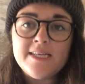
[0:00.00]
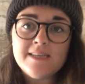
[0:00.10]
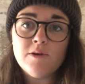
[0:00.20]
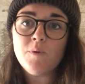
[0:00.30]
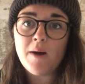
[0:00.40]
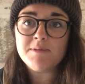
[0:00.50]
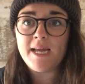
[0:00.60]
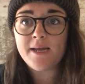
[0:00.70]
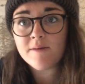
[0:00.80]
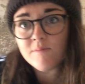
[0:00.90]
Okay, so a little
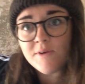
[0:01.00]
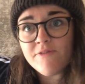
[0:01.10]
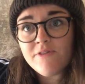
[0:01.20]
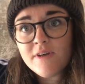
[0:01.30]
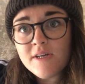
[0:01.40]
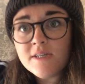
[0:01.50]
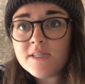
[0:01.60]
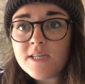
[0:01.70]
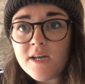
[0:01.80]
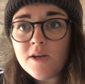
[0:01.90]
update. We've
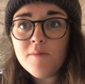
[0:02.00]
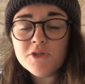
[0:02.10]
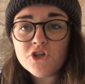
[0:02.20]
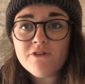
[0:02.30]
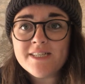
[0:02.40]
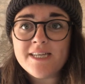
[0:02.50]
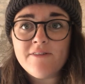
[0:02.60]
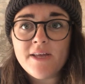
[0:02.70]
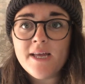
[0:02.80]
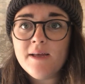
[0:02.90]
done a majority
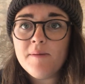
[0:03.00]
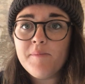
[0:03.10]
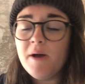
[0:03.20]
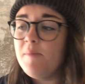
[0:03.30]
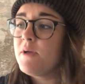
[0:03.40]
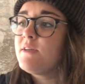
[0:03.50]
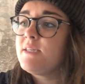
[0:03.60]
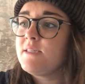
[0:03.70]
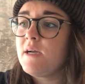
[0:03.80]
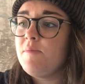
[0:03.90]
of it, but because
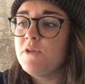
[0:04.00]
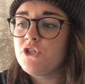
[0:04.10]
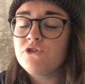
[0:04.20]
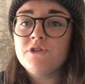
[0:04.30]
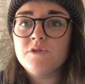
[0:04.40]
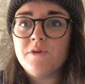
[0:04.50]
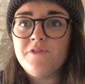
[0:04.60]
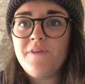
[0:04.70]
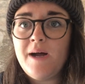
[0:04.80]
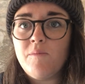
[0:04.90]
there's a couple of screws where the
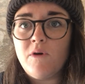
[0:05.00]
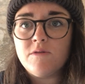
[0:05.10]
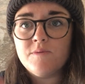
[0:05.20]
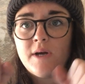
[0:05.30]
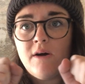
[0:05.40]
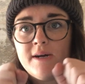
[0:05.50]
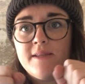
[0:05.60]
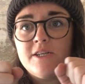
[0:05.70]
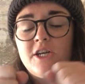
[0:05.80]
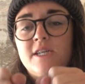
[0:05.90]
fan was, we can't
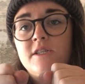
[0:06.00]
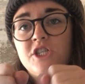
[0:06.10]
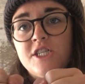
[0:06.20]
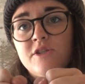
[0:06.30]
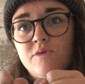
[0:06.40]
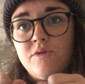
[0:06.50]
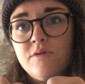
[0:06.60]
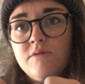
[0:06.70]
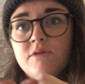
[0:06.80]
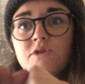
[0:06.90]
get the jigsaw
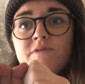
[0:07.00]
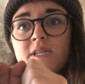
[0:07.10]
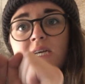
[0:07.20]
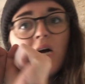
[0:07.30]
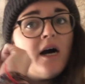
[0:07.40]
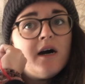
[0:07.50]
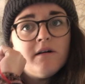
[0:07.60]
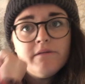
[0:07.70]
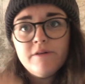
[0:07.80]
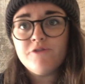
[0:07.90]
to obviously cut
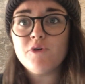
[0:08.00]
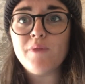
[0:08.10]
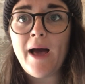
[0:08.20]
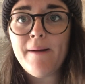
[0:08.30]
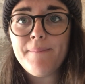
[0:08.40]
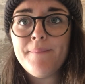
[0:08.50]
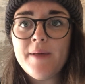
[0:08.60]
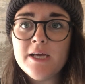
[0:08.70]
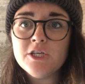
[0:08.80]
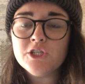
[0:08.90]
through that.
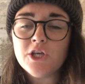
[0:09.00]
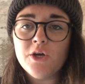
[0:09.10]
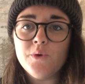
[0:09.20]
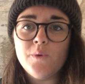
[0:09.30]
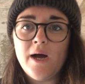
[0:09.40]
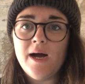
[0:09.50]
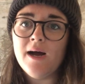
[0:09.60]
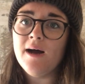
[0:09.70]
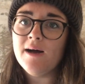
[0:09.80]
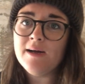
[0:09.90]
So
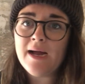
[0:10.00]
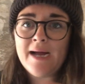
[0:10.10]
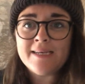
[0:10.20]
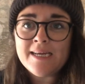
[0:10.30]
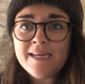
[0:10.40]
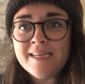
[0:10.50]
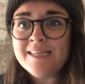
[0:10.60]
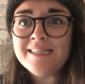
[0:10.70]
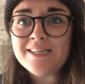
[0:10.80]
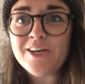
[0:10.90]
Andy
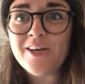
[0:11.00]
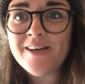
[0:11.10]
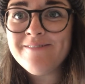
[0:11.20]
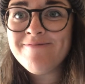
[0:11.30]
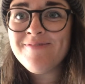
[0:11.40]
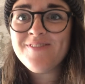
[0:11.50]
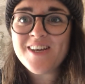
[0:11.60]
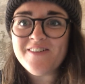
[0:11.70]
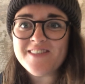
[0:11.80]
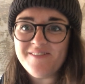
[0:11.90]
is going to
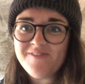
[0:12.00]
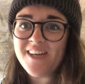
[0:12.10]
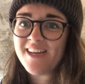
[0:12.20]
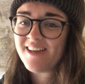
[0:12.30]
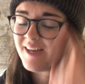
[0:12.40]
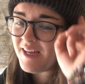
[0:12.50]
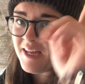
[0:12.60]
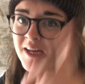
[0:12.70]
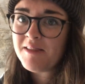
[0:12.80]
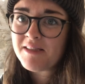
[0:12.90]
think of something
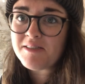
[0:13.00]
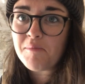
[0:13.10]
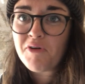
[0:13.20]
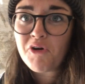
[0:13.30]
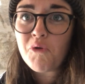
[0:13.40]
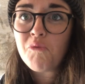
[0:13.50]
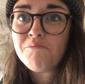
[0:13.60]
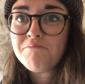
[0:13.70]
that's a miracle.